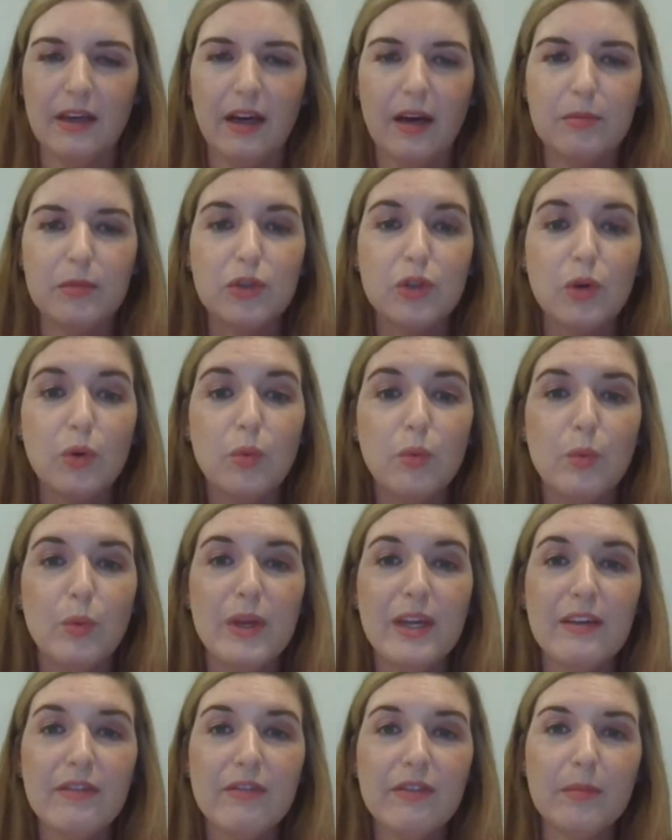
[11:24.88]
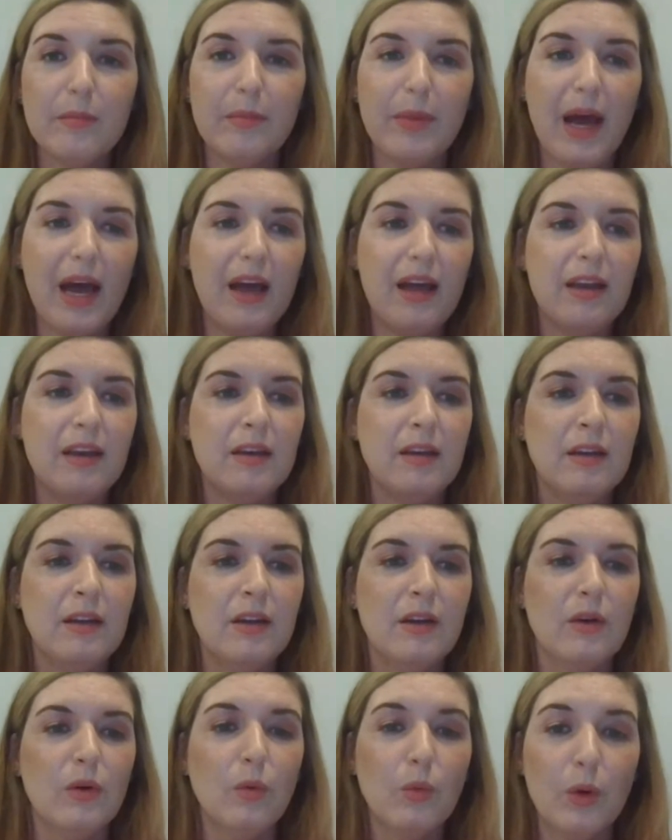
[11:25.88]
Um, so we've been
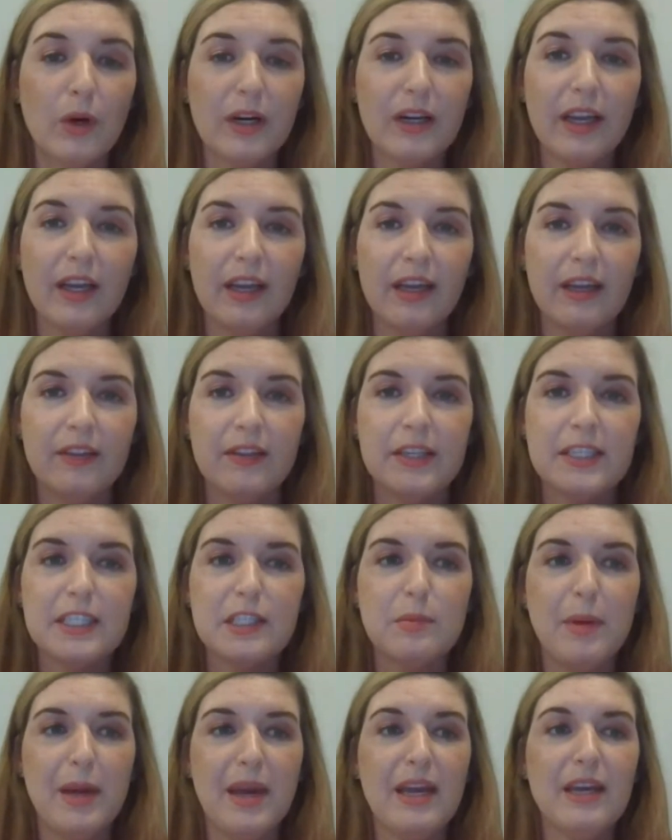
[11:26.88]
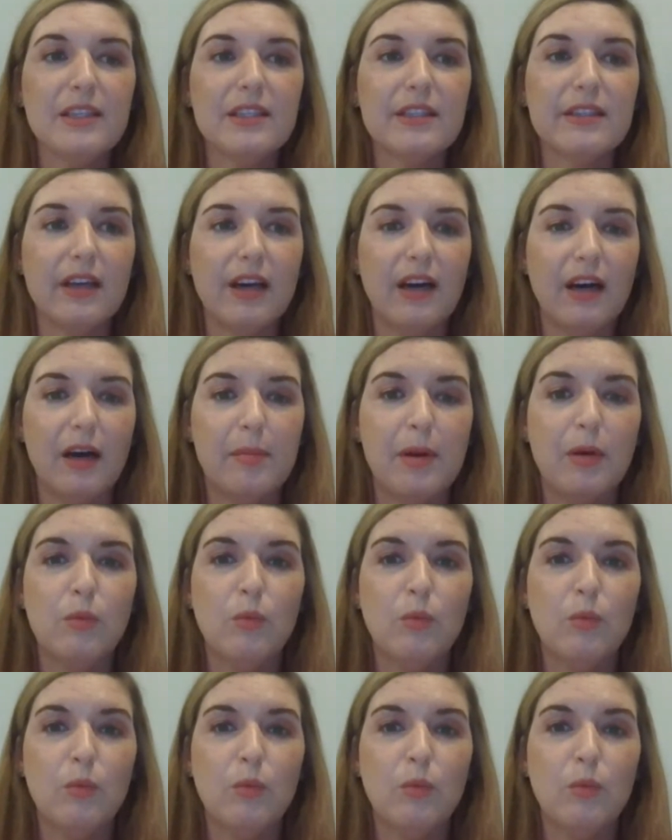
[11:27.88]
working in this space um,